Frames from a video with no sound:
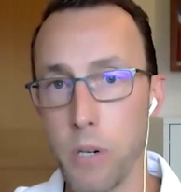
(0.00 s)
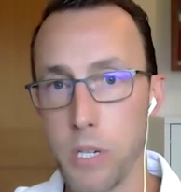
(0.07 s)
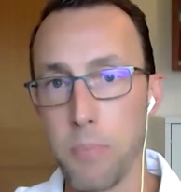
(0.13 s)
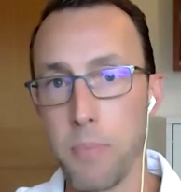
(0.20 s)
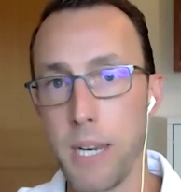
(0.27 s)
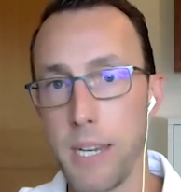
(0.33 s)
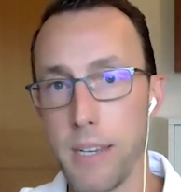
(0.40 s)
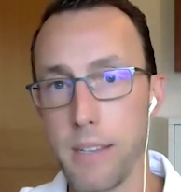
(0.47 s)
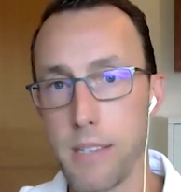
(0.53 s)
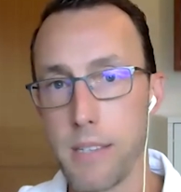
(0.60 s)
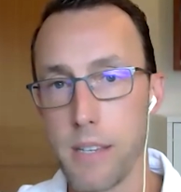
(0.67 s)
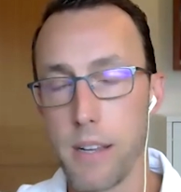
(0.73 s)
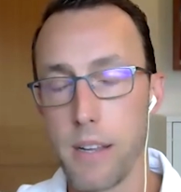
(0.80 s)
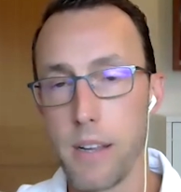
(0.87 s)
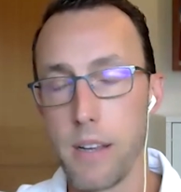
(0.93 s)
which
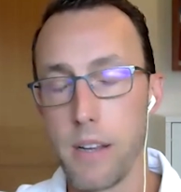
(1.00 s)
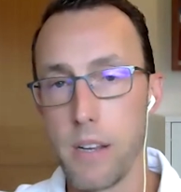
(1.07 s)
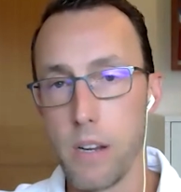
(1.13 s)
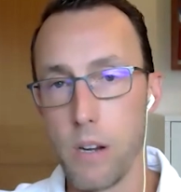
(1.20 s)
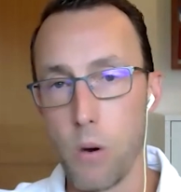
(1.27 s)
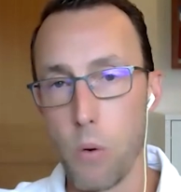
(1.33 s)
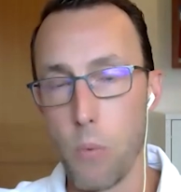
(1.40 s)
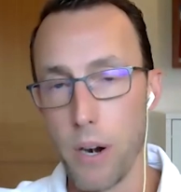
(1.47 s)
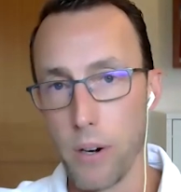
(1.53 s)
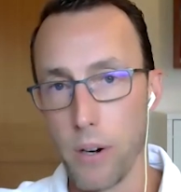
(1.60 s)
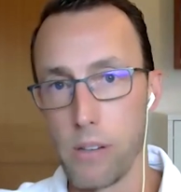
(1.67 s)
means when our